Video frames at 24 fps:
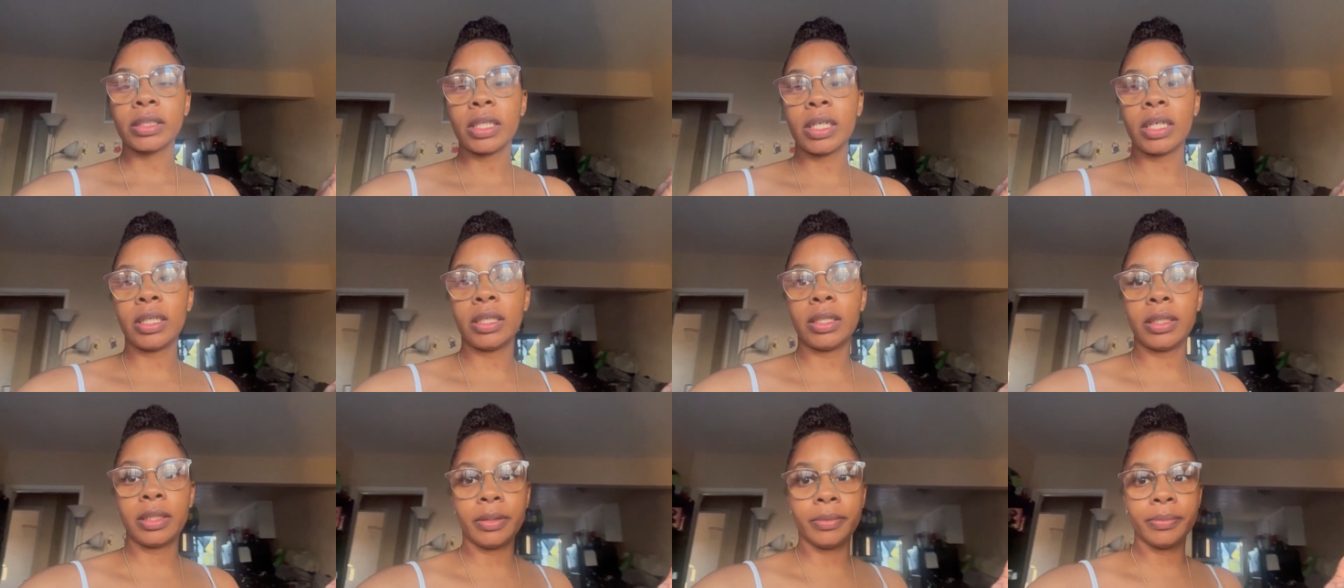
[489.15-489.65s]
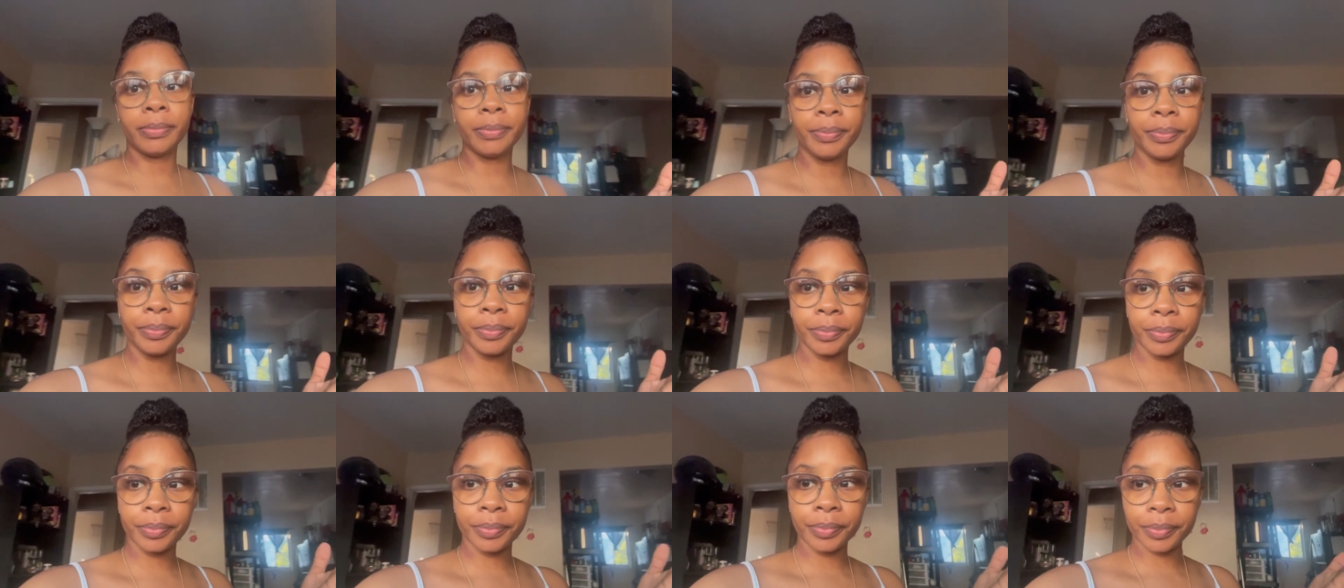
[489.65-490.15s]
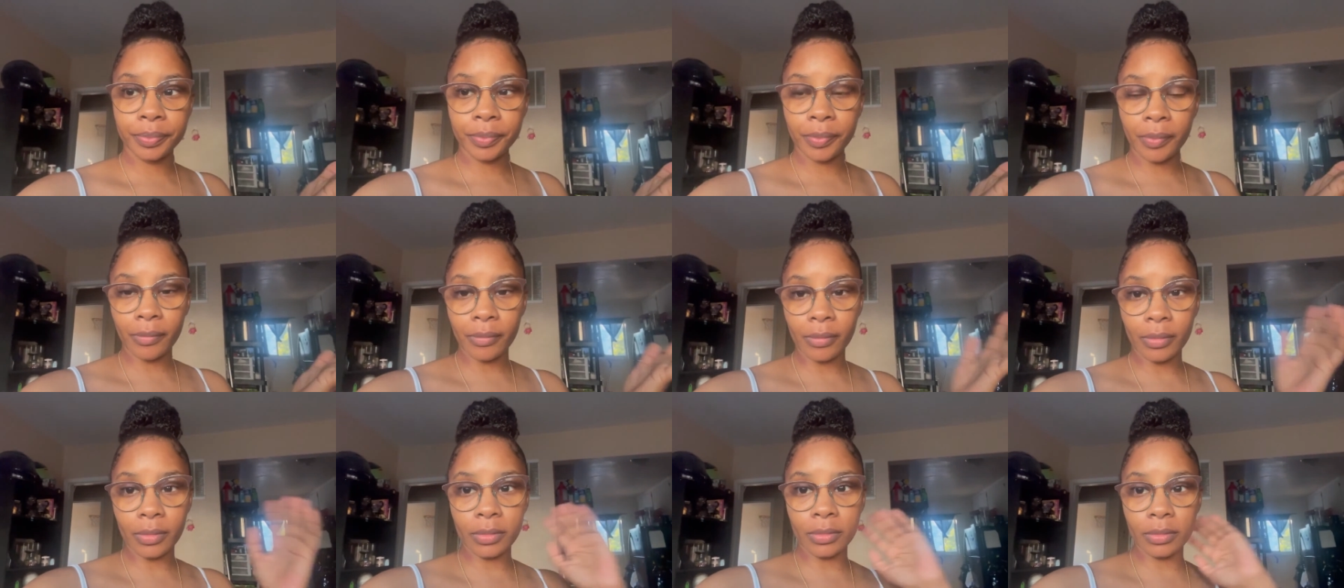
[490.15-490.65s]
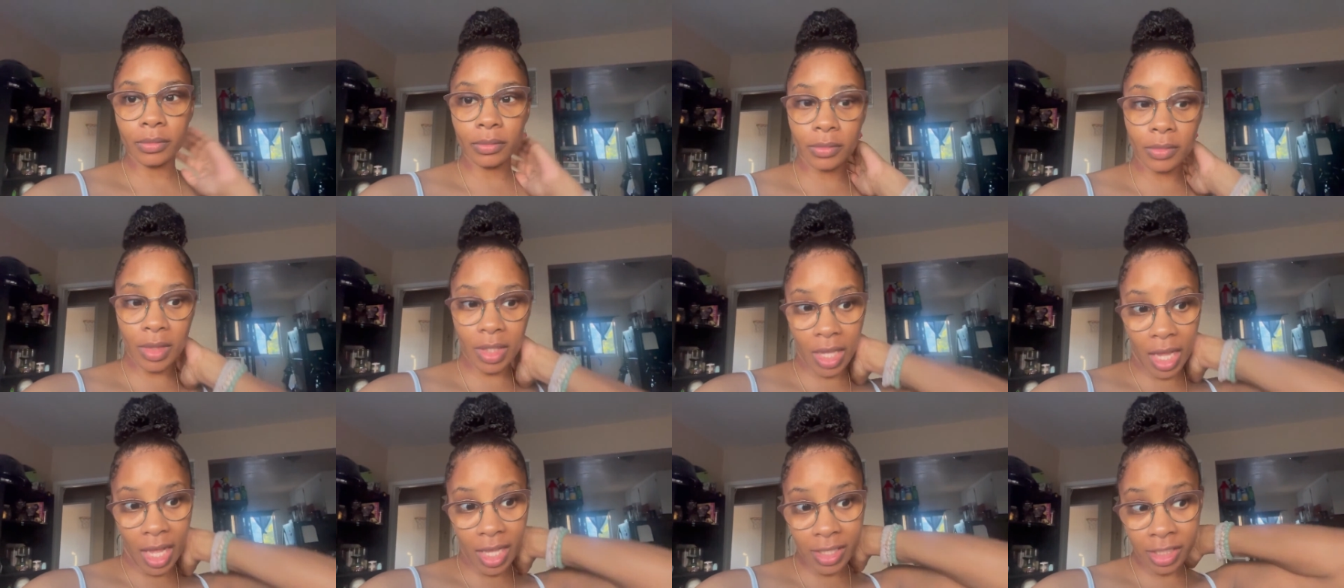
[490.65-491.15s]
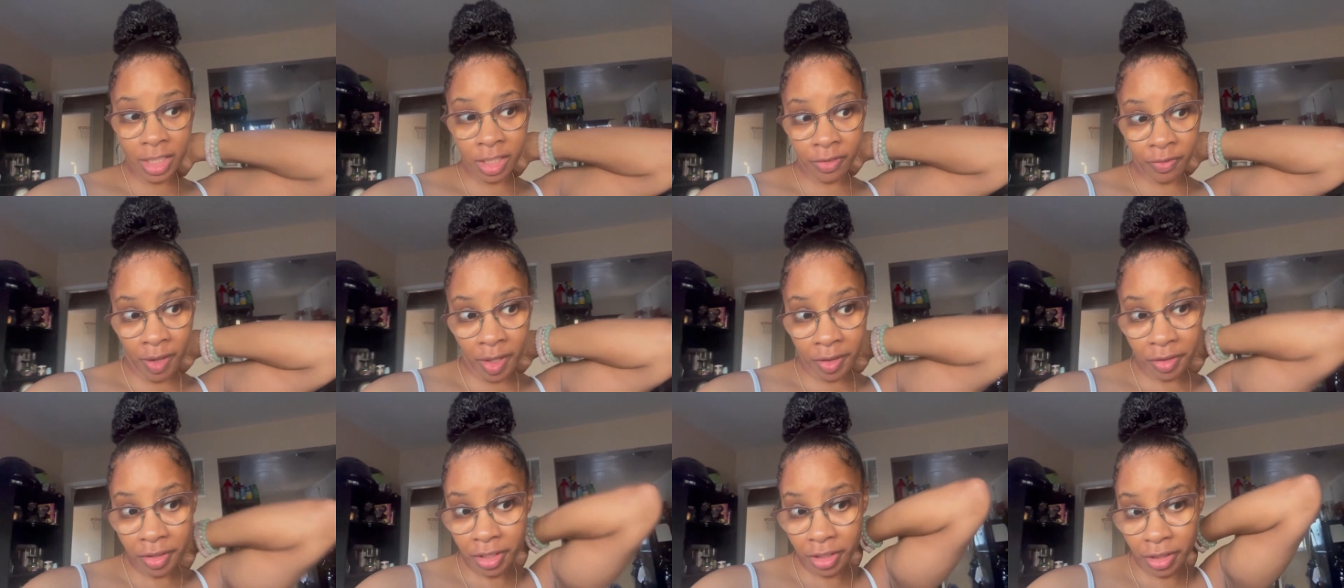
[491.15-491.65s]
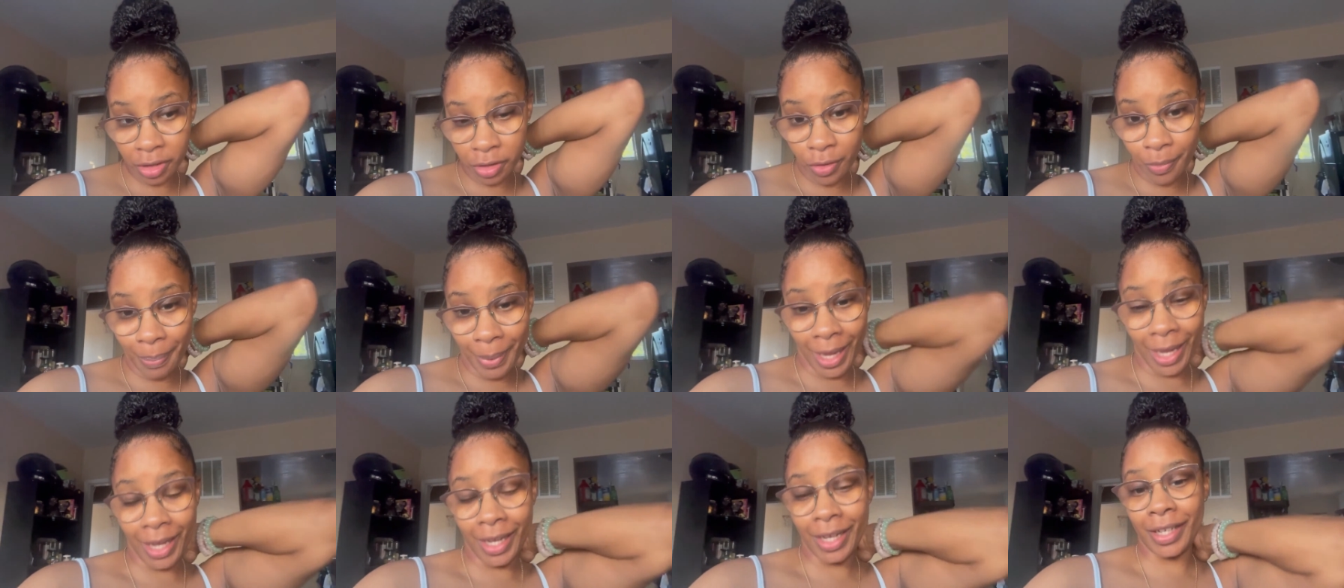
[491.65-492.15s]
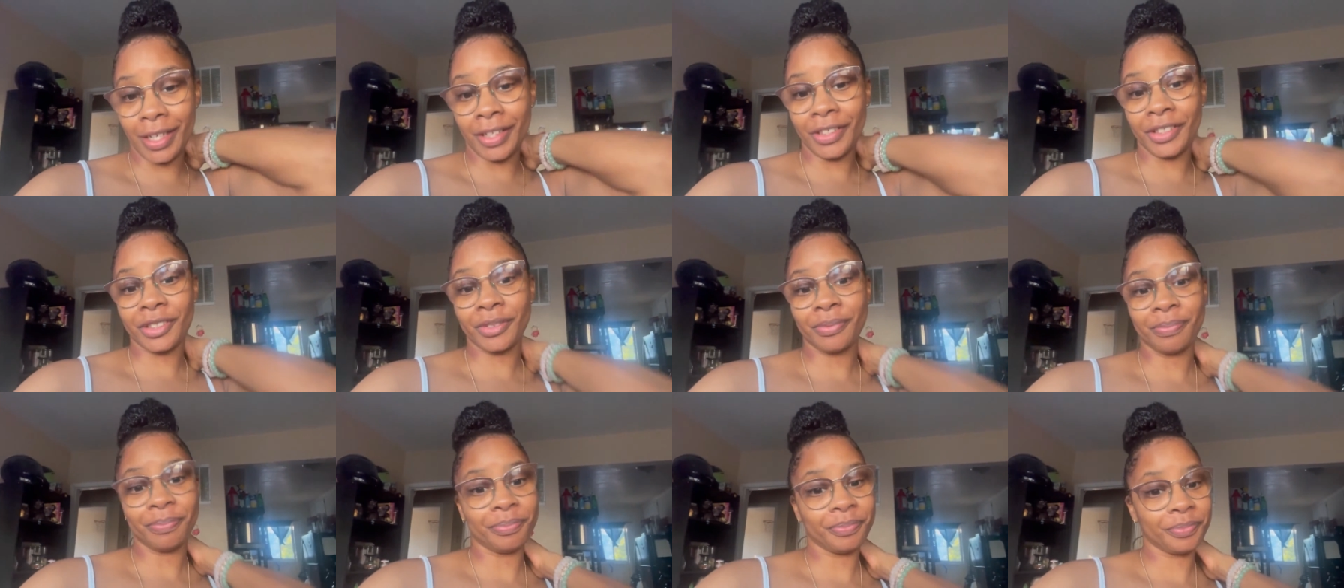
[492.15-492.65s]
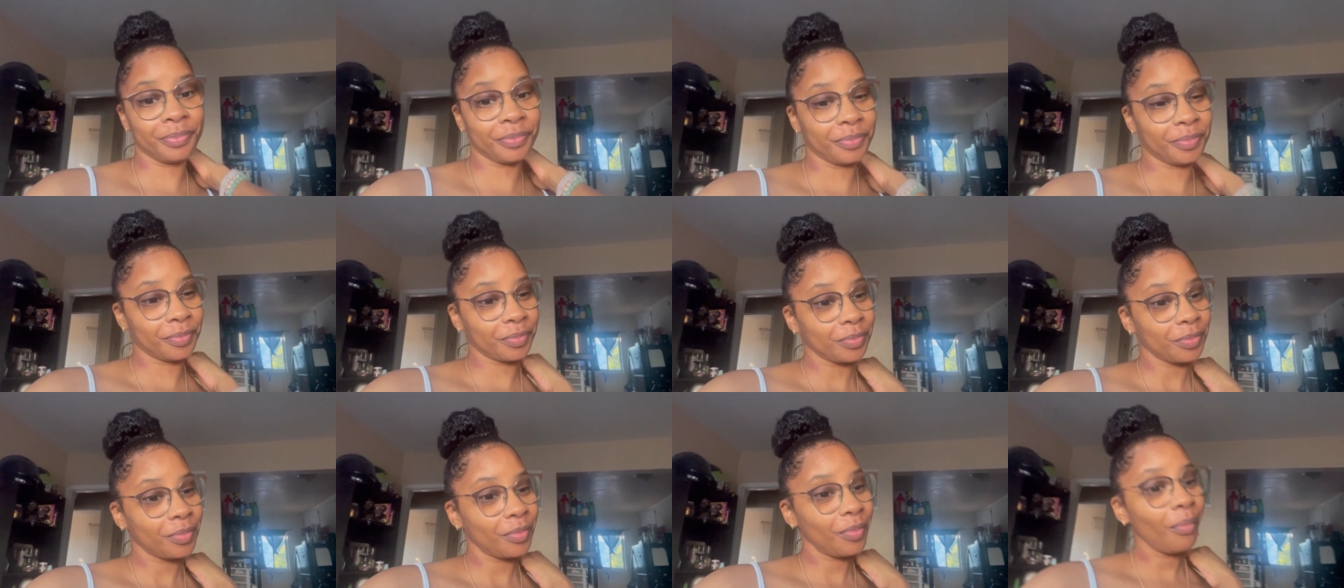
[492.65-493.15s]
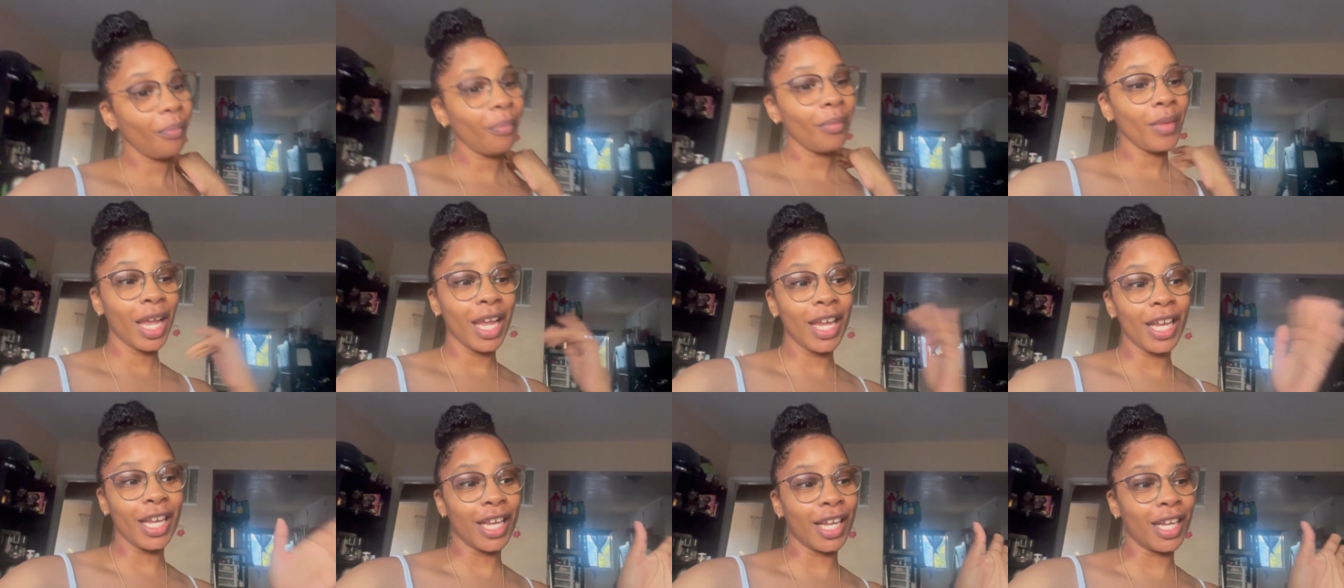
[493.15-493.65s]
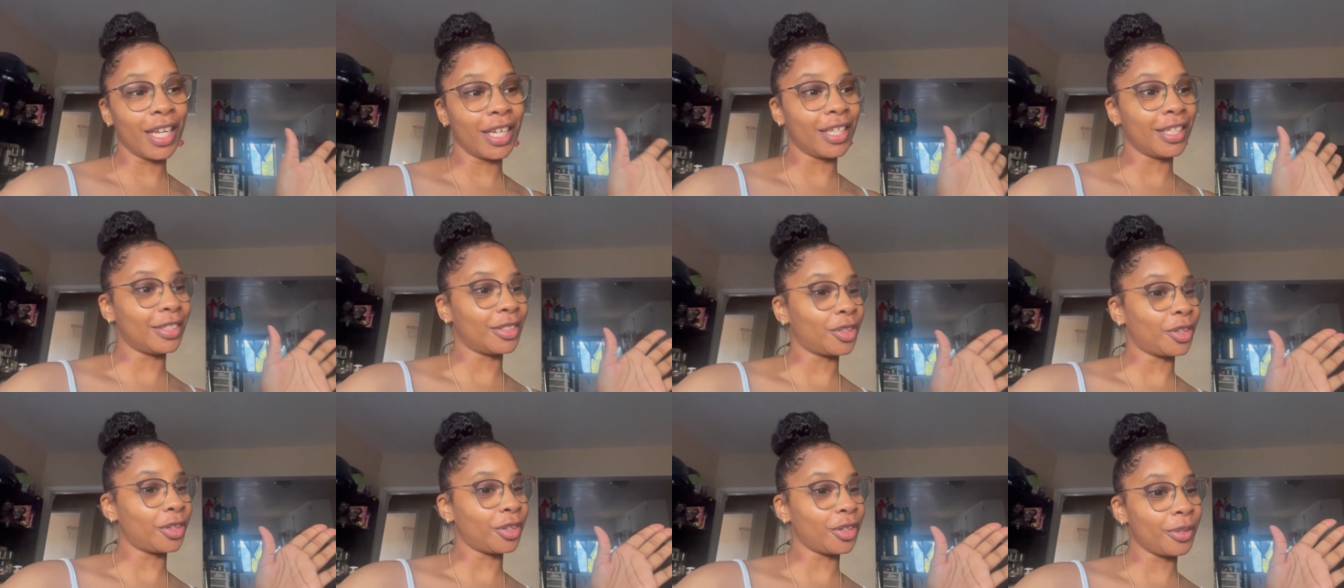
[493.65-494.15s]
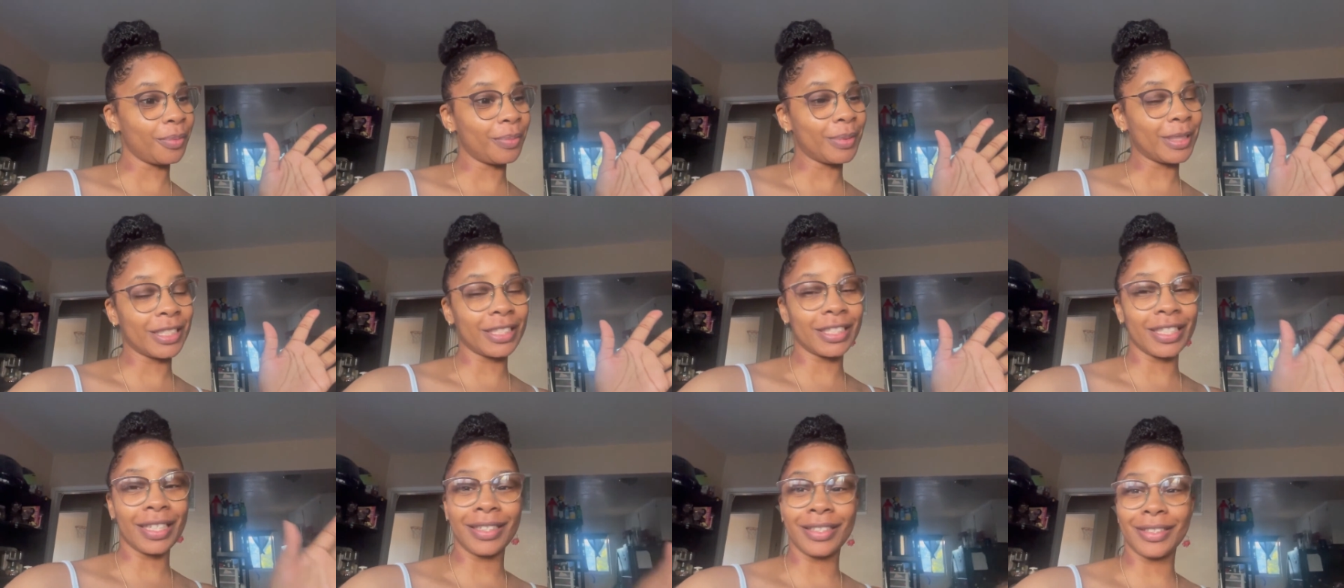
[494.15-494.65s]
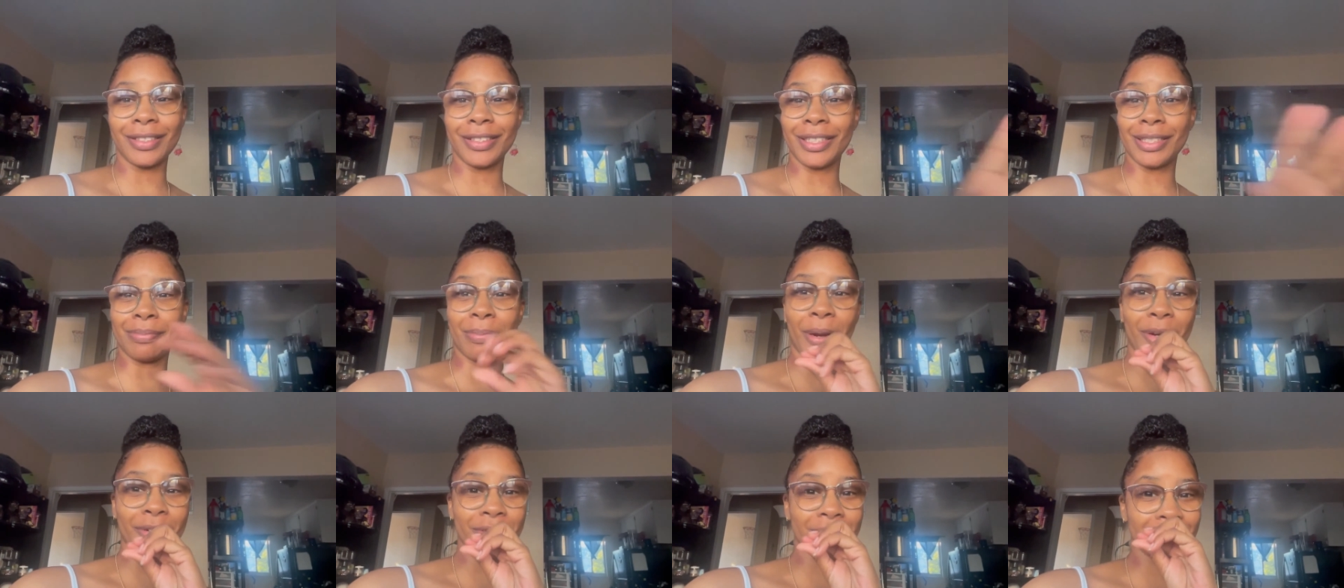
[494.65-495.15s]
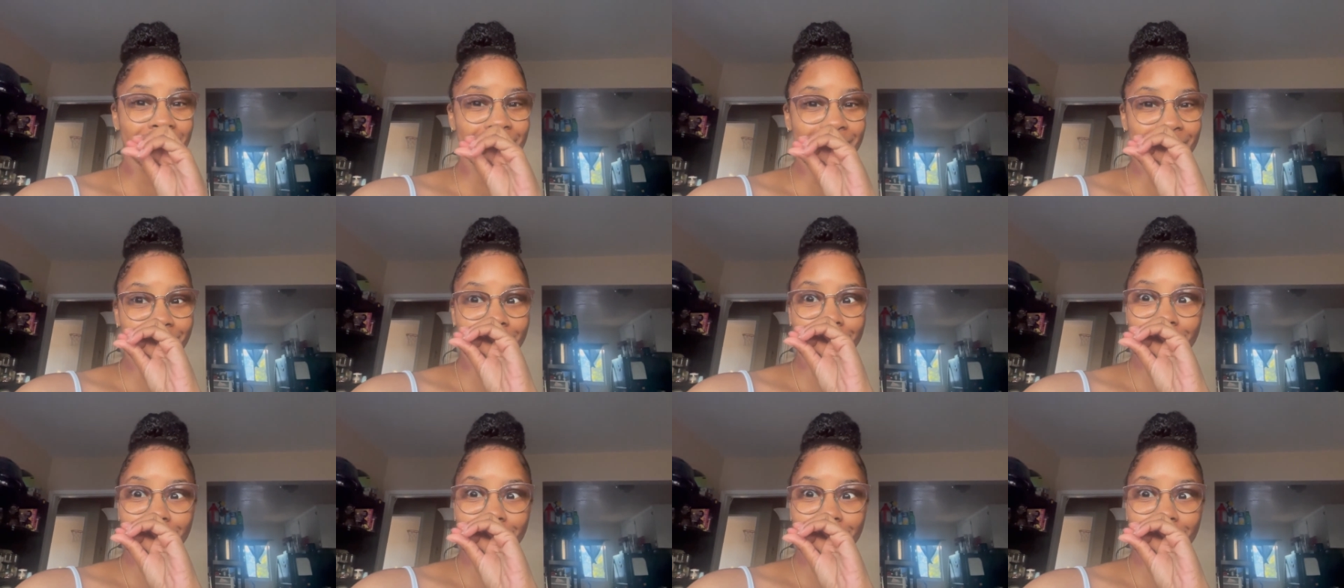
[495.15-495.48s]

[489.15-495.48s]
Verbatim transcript: Um, I just found this new page and the girl be selling these purses.